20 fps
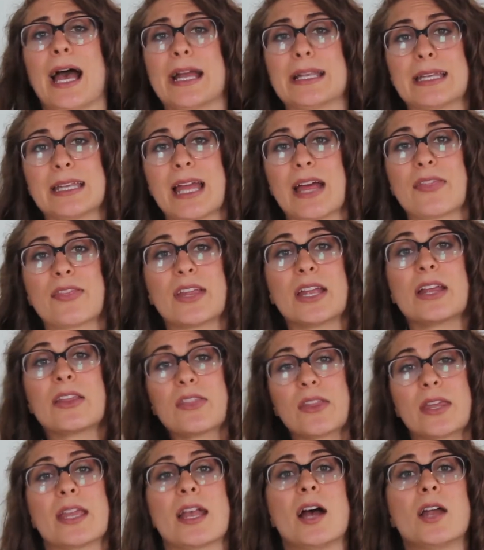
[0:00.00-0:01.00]
I did not think
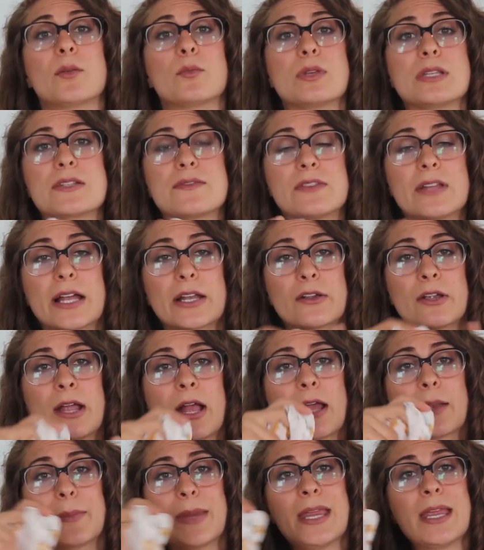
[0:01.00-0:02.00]
the cut was flattering
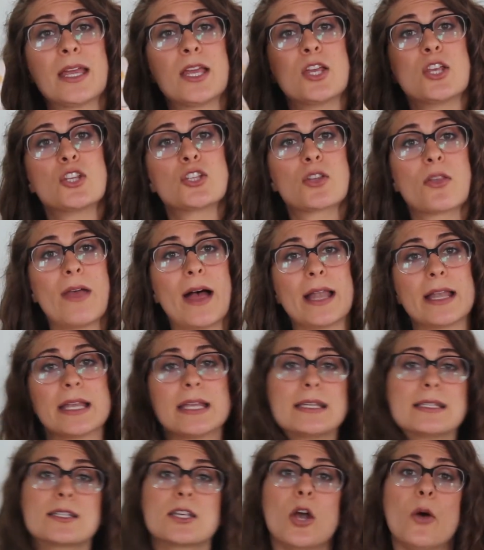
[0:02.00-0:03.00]
on me, so that
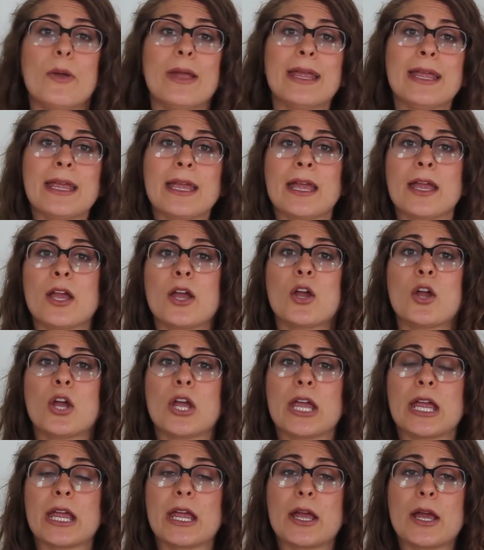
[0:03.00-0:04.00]
is going
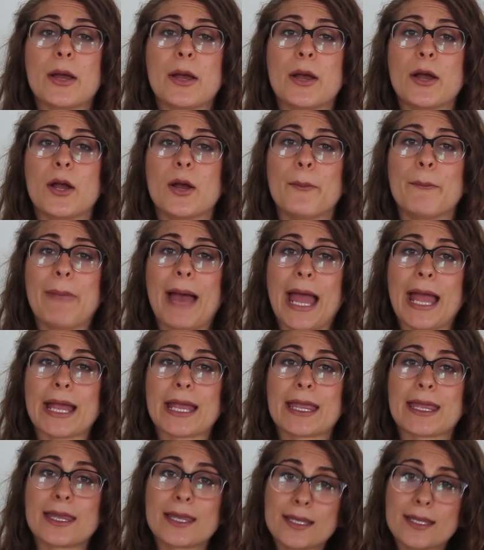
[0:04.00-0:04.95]
back.